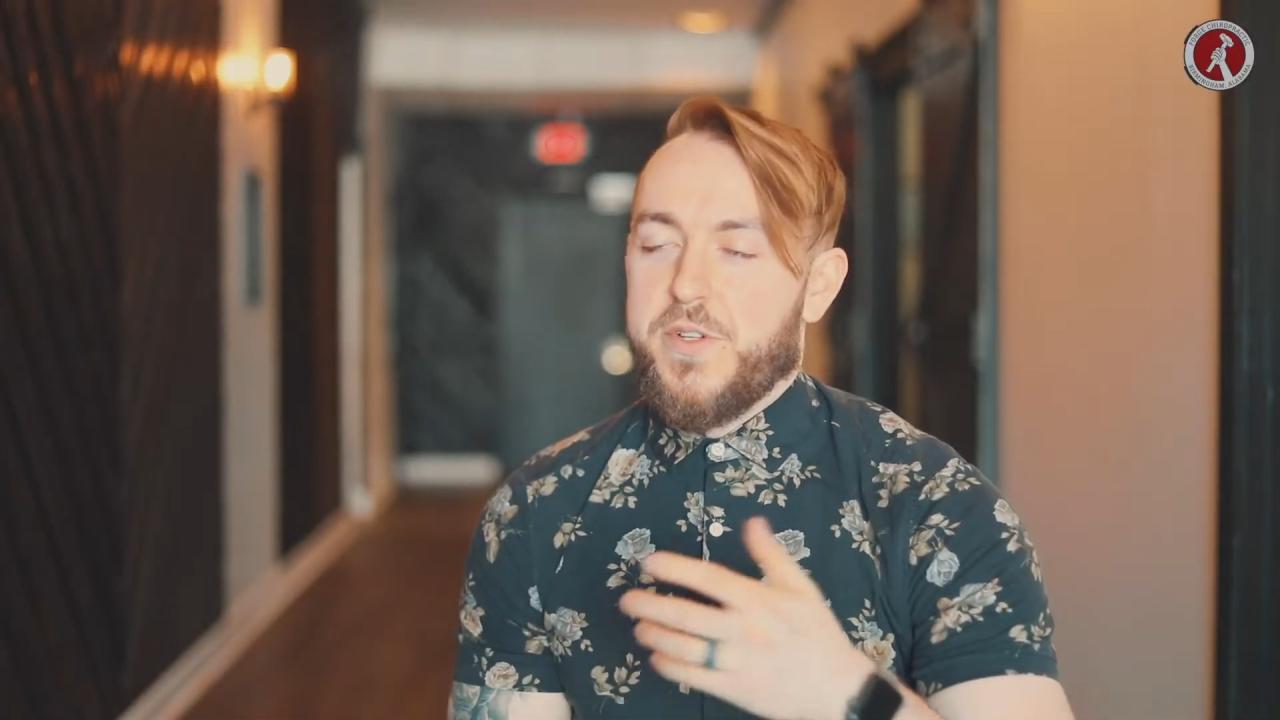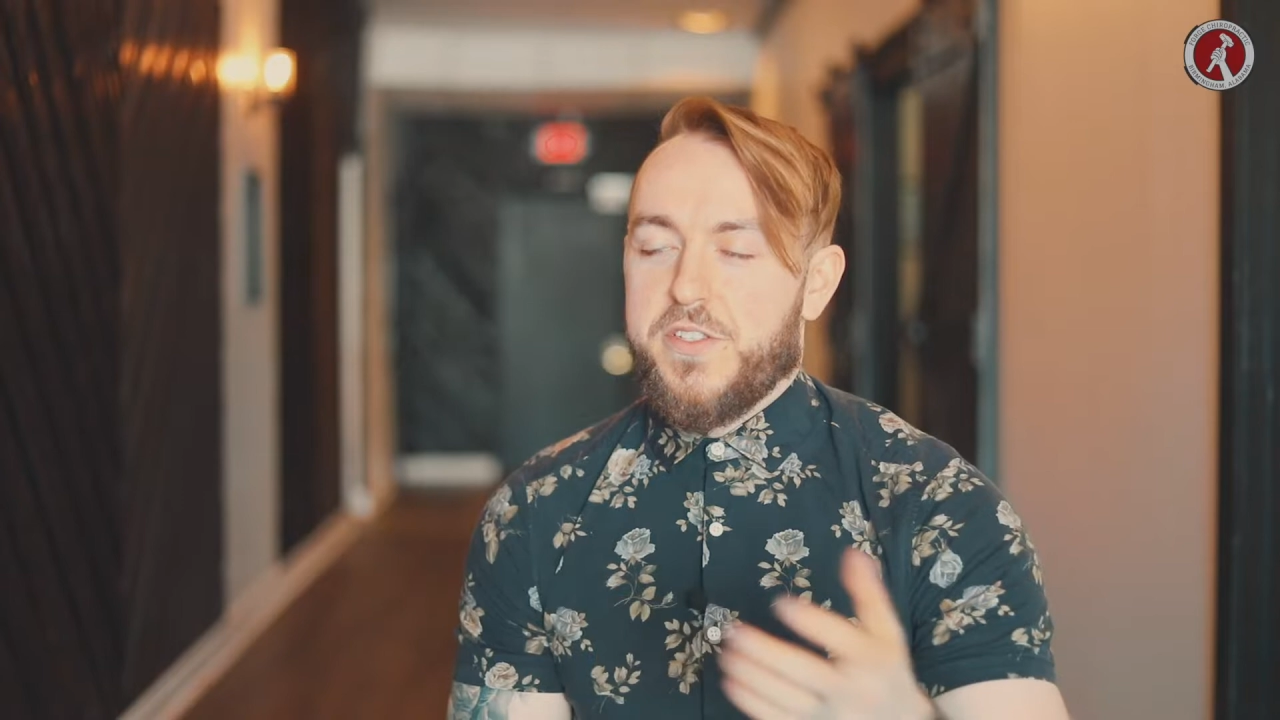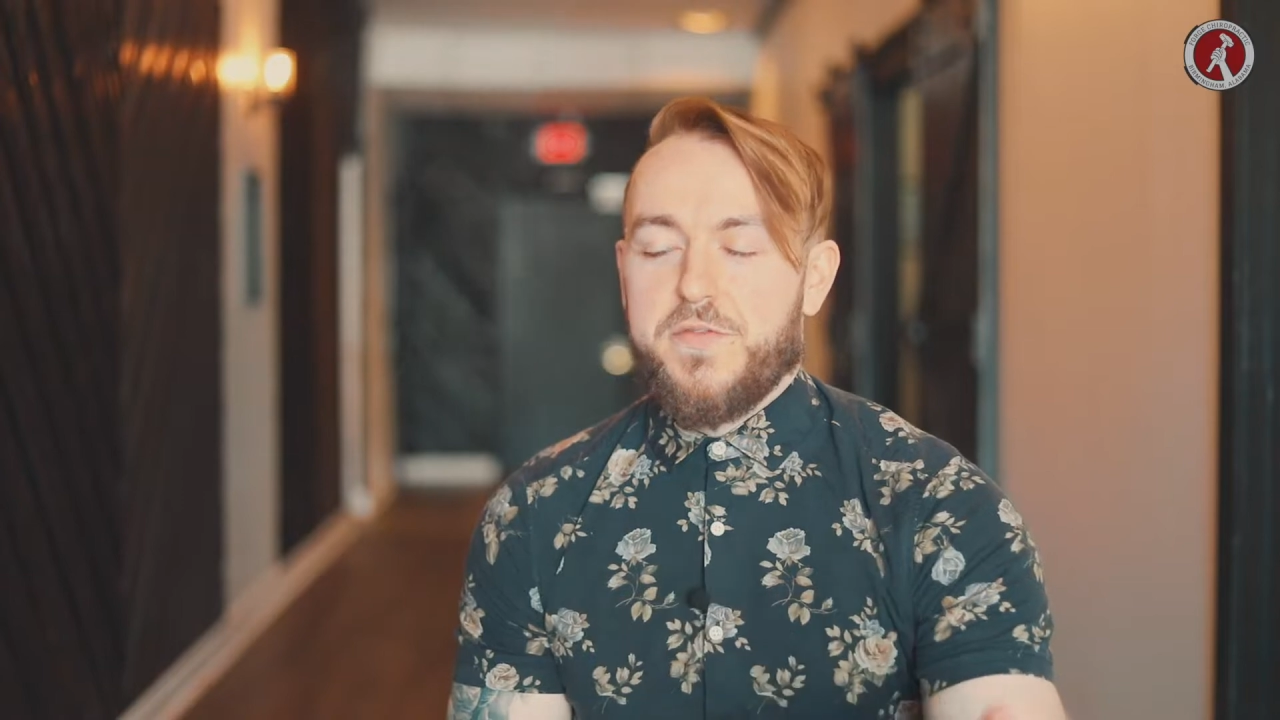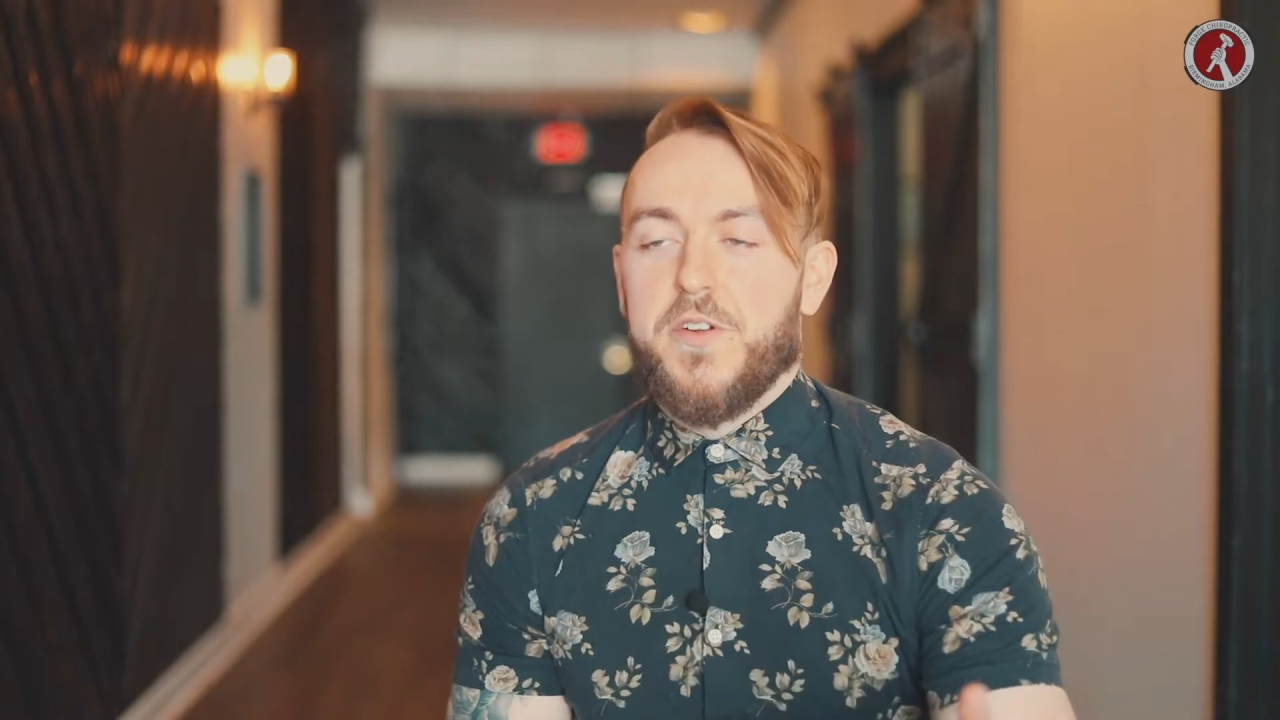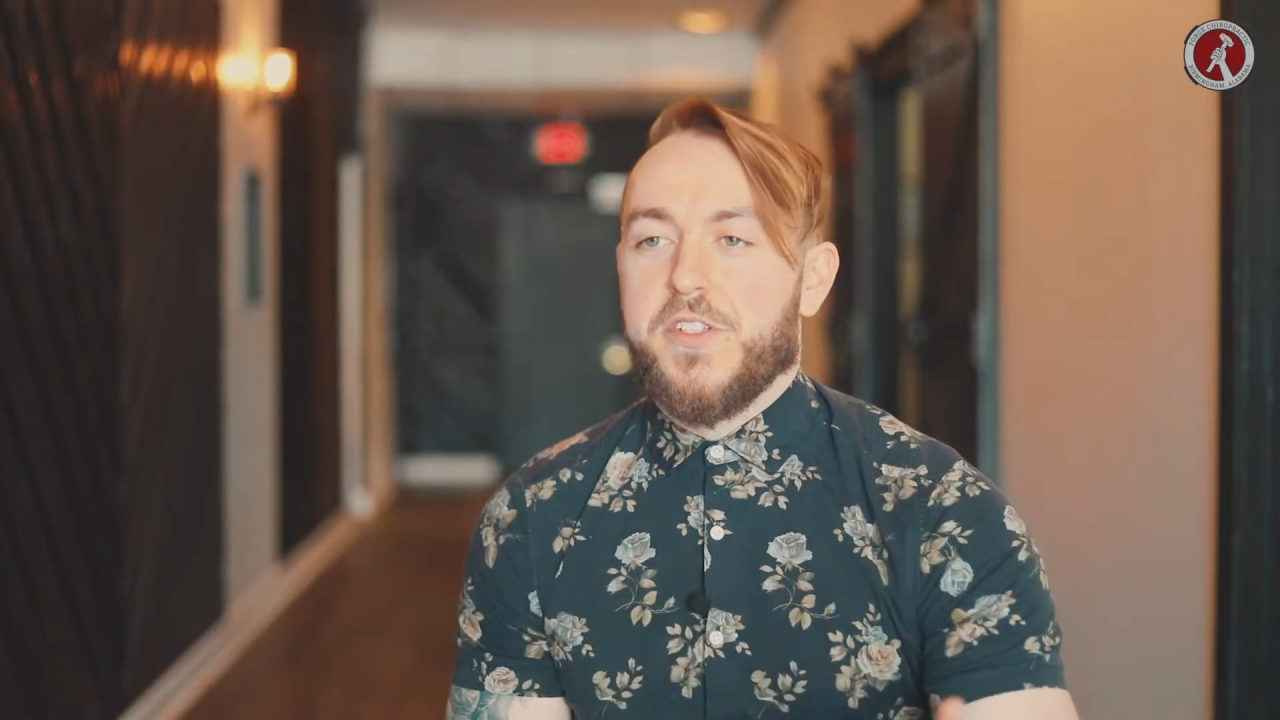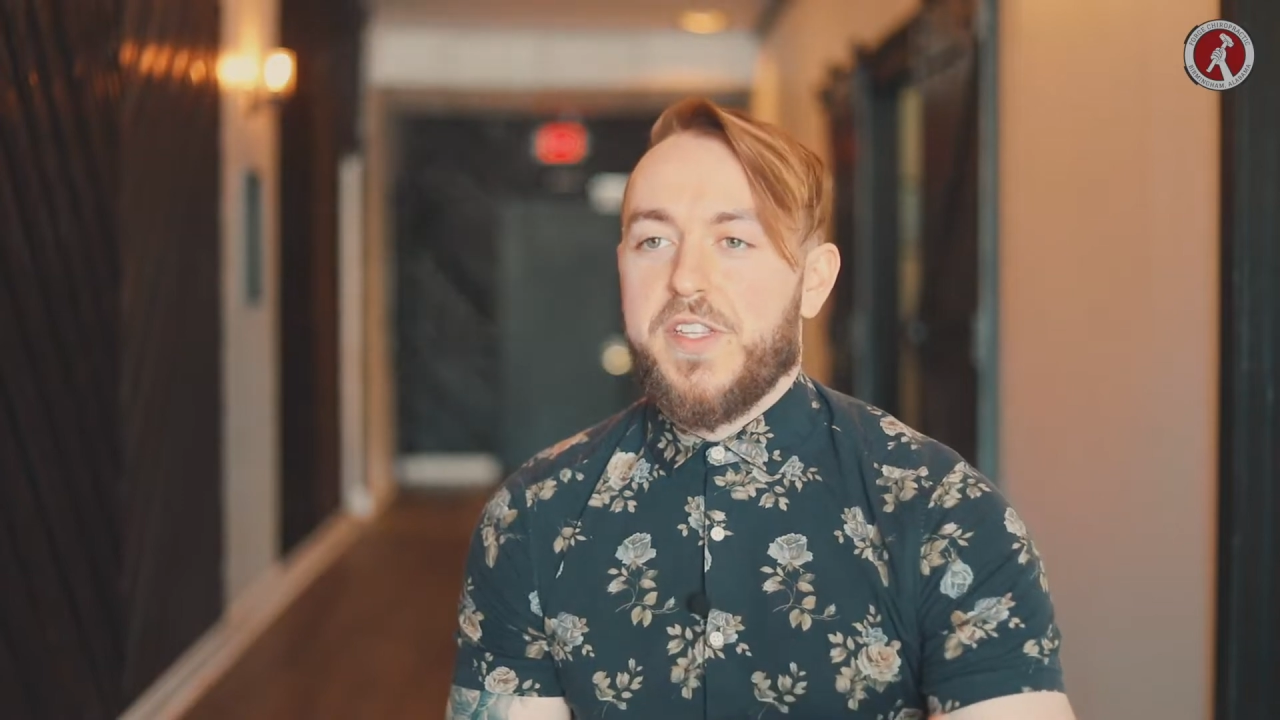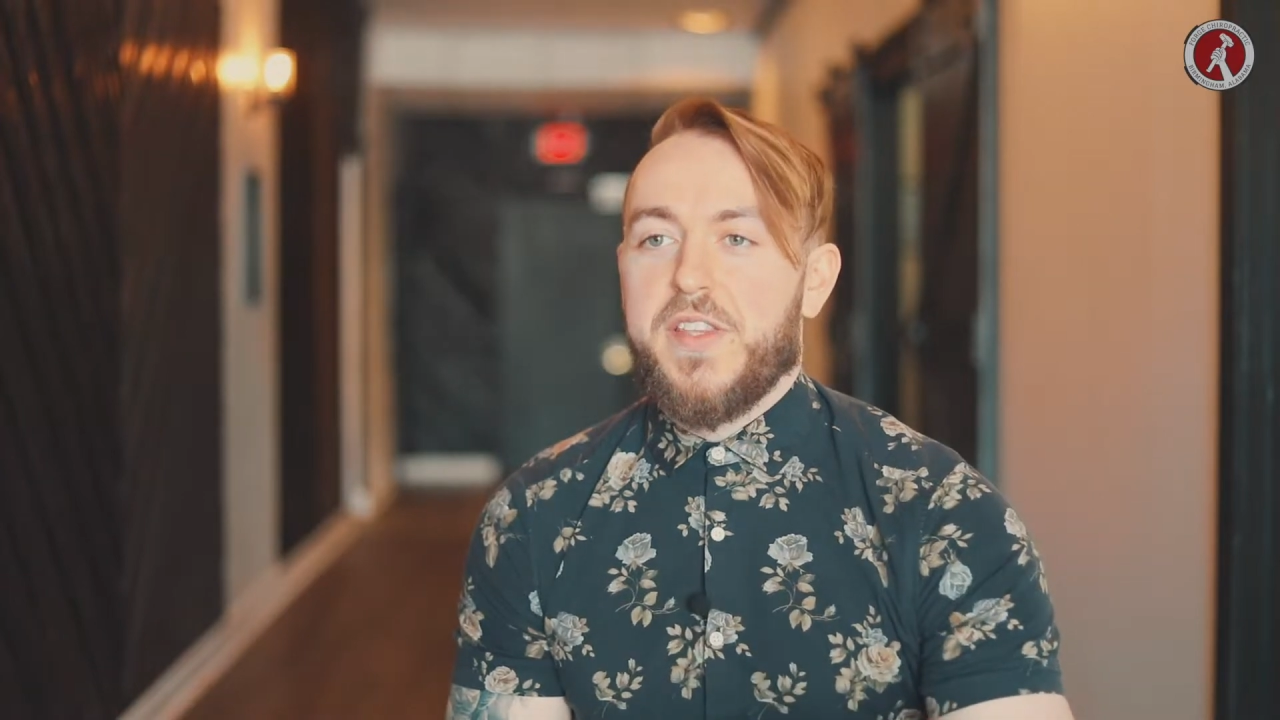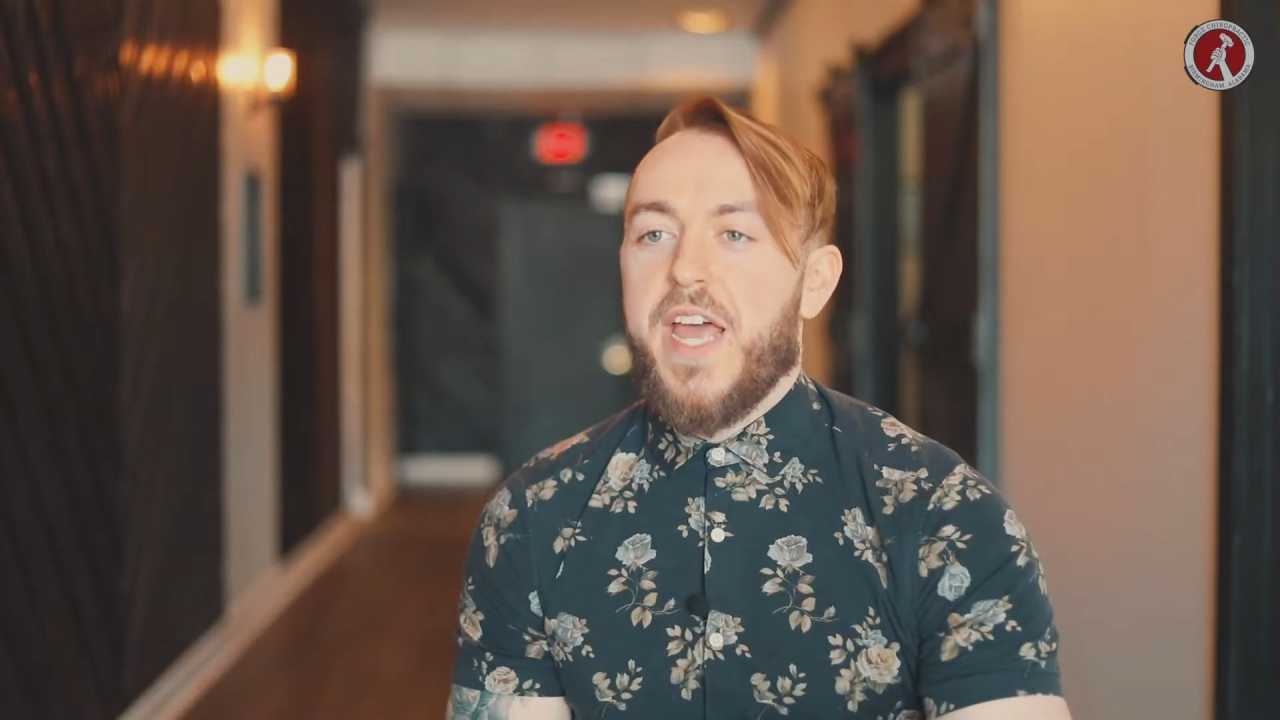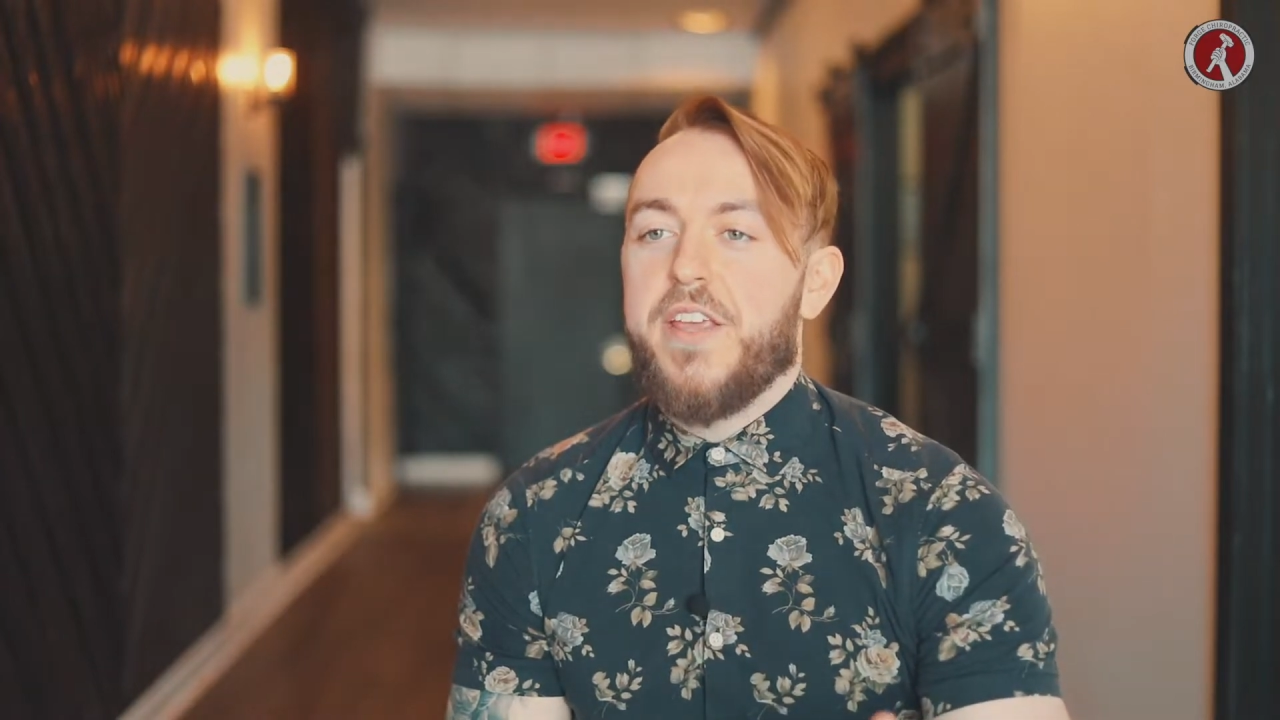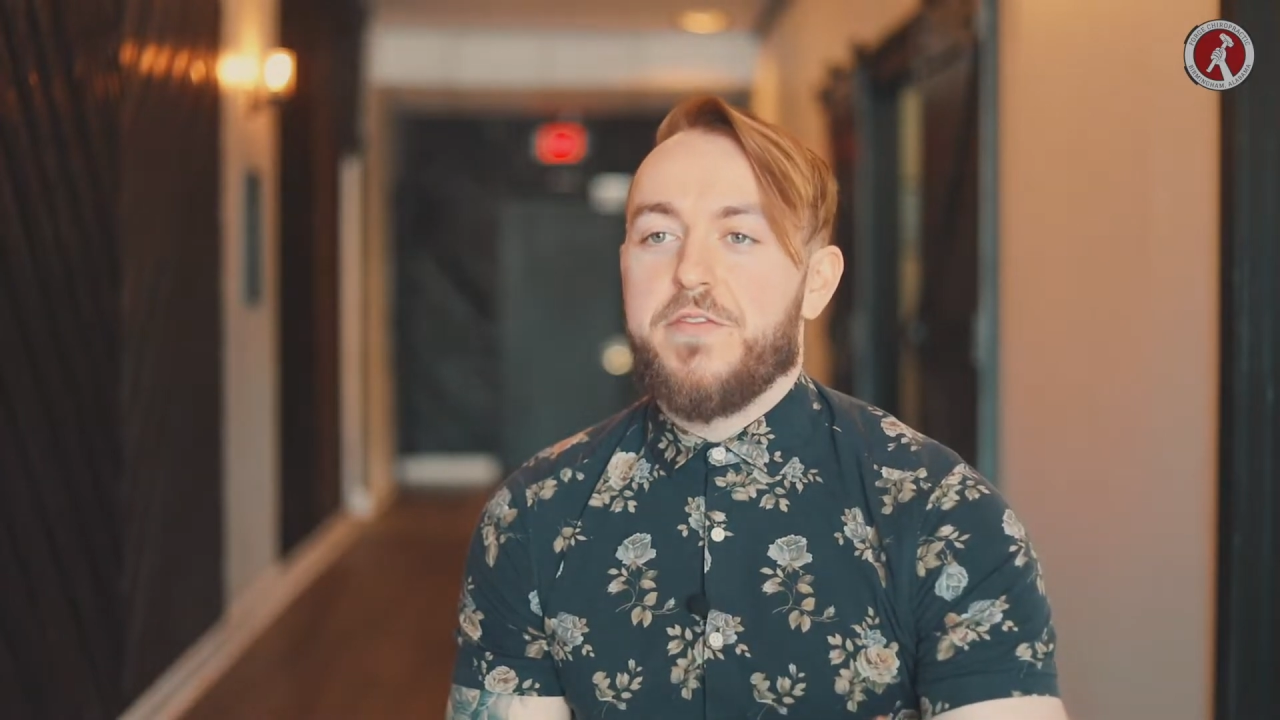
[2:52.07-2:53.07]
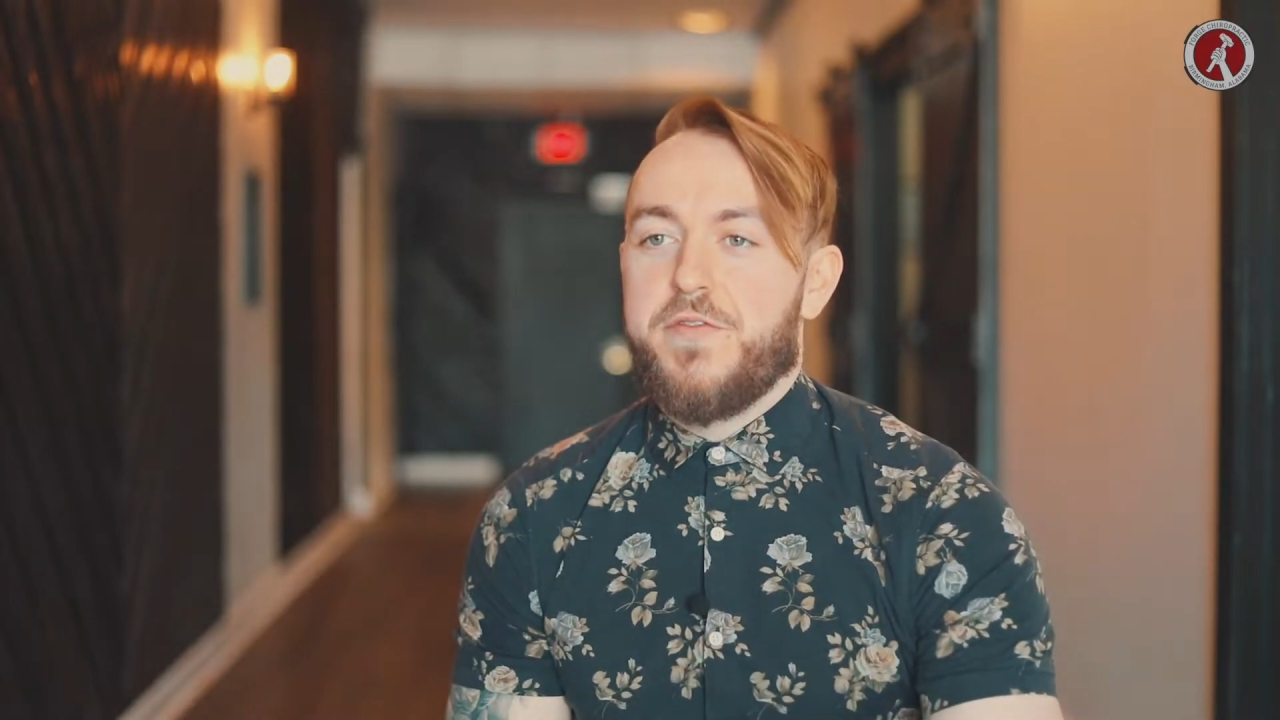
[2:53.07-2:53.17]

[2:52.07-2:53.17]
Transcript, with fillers: what's the first thing that you